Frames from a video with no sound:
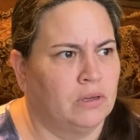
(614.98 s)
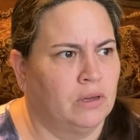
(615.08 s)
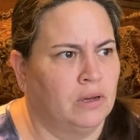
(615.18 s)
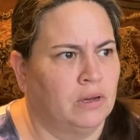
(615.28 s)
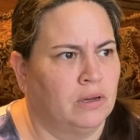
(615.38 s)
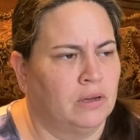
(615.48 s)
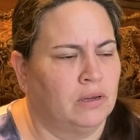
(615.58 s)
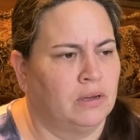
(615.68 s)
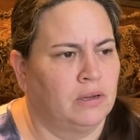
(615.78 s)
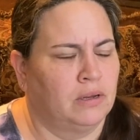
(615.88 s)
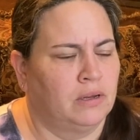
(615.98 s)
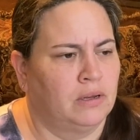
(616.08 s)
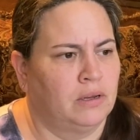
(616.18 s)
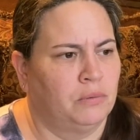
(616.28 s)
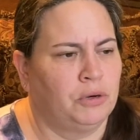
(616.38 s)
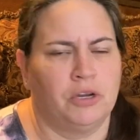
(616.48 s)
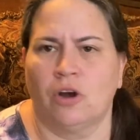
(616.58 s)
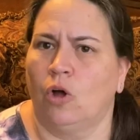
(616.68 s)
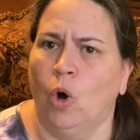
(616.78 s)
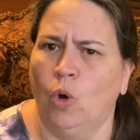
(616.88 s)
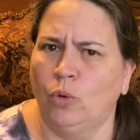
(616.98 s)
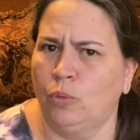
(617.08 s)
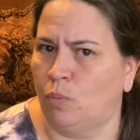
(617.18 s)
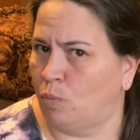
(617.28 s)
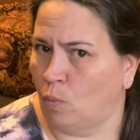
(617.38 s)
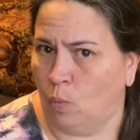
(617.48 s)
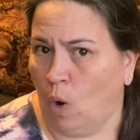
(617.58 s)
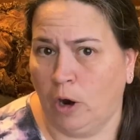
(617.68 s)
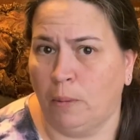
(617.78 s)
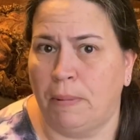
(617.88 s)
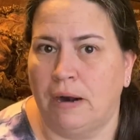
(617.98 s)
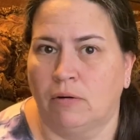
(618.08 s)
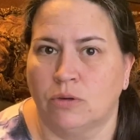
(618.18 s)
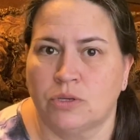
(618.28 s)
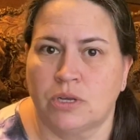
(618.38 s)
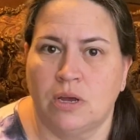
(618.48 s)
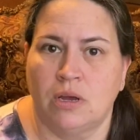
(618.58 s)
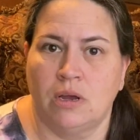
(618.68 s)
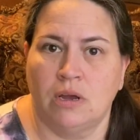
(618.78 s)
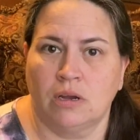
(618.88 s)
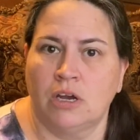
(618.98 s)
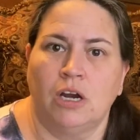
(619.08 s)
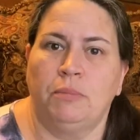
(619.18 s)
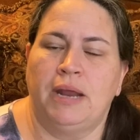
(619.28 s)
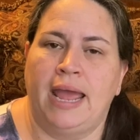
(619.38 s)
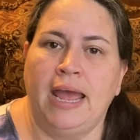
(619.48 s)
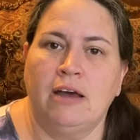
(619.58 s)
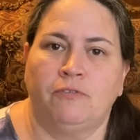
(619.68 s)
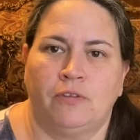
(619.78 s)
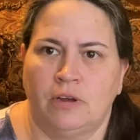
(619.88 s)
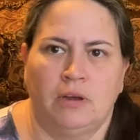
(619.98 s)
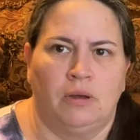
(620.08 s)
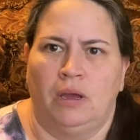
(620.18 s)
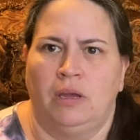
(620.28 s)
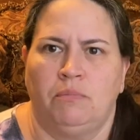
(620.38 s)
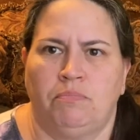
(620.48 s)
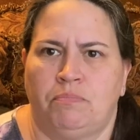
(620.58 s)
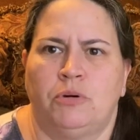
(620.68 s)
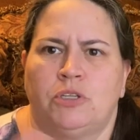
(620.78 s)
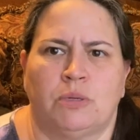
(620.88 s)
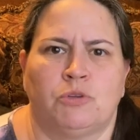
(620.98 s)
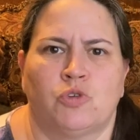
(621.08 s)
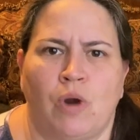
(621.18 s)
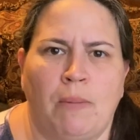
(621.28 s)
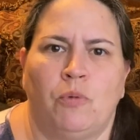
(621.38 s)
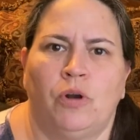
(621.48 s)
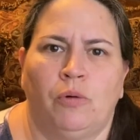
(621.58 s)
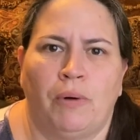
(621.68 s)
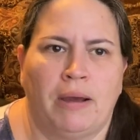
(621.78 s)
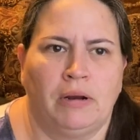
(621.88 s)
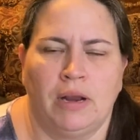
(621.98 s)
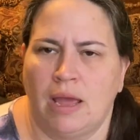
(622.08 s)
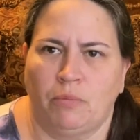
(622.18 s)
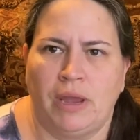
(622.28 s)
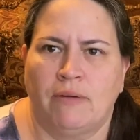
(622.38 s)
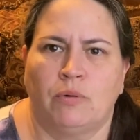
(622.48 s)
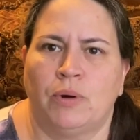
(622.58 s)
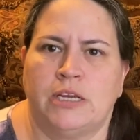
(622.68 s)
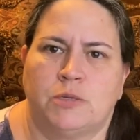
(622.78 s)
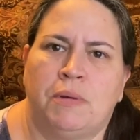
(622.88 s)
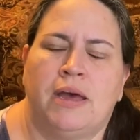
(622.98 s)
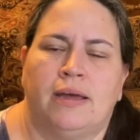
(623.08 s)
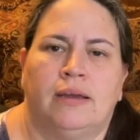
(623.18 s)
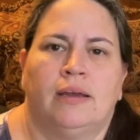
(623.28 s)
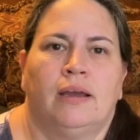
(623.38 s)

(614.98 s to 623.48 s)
uh, what do you call, old water barrels, cut them in half, and put some scrap wood around it, and we have a raised bed.